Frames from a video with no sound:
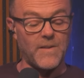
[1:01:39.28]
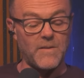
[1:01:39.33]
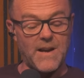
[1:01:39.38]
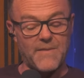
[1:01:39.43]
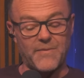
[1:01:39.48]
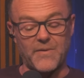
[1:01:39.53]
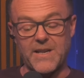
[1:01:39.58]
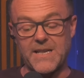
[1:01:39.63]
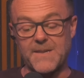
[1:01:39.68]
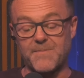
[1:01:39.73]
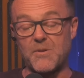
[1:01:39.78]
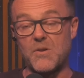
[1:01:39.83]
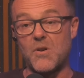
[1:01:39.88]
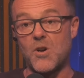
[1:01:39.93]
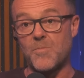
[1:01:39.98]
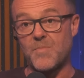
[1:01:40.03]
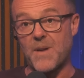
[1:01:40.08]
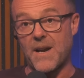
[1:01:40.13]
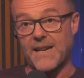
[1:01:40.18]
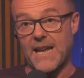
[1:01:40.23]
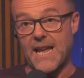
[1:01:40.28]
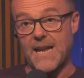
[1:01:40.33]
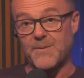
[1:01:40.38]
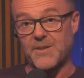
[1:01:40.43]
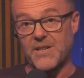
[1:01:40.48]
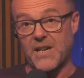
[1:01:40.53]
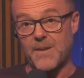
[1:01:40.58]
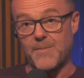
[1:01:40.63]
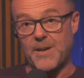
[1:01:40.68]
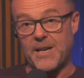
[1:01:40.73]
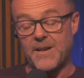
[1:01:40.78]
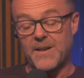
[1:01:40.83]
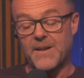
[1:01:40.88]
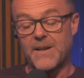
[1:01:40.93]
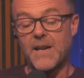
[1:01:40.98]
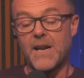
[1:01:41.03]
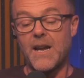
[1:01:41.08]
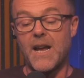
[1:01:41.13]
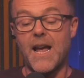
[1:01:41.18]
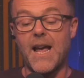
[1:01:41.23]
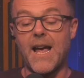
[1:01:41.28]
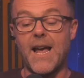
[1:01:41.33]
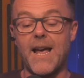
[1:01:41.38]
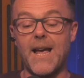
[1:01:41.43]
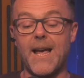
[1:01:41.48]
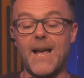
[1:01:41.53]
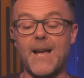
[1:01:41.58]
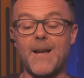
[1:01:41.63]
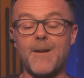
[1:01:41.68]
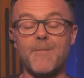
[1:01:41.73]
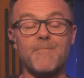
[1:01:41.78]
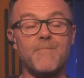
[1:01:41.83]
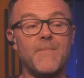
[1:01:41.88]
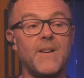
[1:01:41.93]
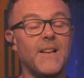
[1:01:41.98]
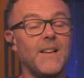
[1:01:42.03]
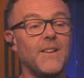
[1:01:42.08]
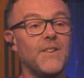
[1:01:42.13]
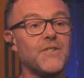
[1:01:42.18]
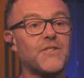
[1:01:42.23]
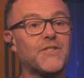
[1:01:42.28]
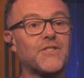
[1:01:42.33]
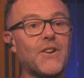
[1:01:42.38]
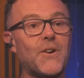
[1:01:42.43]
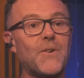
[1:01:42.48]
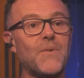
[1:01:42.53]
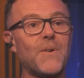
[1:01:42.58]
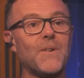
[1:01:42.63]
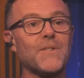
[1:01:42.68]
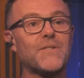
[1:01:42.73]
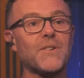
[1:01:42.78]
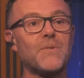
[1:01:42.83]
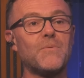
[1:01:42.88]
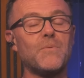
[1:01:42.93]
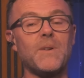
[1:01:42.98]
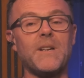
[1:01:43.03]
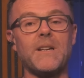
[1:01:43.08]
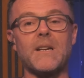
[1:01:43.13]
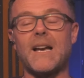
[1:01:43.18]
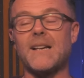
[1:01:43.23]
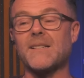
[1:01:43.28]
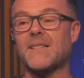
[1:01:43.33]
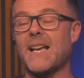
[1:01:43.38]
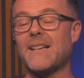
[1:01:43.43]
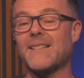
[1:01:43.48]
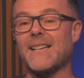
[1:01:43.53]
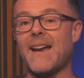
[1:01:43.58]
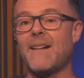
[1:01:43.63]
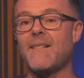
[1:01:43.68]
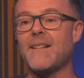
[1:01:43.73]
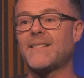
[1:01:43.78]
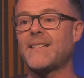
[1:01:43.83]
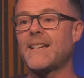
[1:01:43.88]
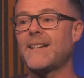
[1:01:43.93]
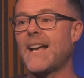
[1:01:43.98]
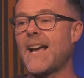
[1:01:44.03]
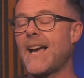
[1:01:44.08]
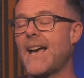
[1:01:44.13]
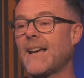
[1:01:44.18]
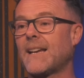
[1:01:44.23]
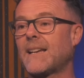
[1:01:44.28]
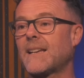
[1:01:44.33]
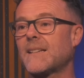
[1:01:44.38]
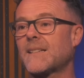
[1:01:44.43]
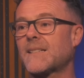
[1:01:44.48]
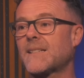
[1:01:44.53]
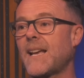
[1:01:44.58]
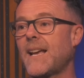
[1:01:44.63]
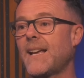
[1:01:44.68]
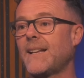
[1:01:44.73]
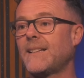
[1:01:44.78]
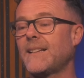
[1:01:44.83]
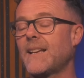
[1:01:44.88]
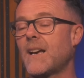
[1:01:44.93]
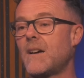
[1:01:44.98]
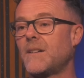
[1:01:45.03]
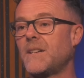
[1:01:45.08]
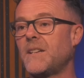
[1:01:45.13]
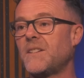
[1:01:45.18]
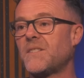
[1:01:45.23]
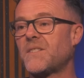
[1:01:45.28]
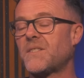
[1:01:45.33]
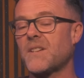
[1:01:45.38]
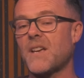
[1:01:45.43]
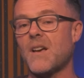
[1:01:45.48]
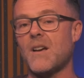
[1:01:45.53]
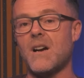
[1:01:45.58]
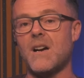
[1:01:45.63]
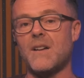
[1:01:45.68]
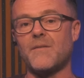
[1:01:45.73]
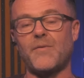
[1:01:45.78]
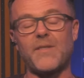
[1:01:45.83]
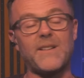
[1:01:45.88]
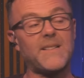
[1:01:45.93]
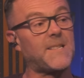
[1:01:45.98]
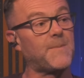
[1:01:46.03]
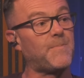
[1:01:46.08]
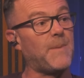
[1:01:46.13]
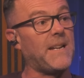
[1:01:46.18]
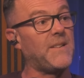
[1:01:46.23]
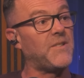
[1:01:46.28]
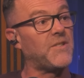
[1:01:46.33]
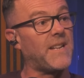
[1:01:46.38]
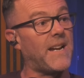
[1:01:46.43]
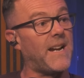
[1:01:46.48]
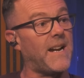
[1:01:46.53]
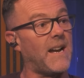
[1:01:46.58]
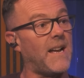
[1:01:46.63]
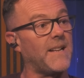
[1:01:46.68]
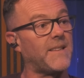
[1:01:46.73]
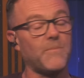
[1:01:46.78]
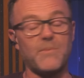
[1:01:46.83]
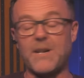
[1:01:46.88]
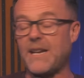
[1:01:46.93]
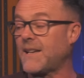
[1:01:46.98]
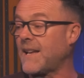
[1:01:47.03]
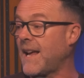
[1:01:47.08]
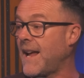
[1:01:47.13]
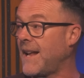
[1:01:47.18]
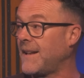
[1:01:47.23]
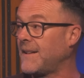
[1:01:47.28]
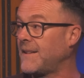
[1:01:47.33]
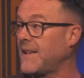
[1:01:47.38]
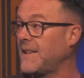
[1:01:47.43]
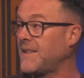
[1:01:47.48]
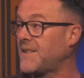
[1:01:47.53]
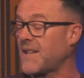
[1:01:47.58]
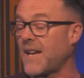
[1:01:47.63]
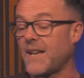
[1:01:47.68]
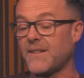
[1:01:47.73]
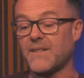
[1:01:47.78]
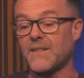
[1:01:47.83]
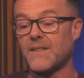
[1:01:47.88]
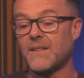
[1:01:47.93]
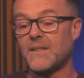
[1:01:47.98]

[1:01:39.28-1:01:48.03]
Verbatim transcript: referees, but up your game, do you hear me? Um, so so we, as, as Eric Ten Hag said on his on-field speech there at the weekend, he said,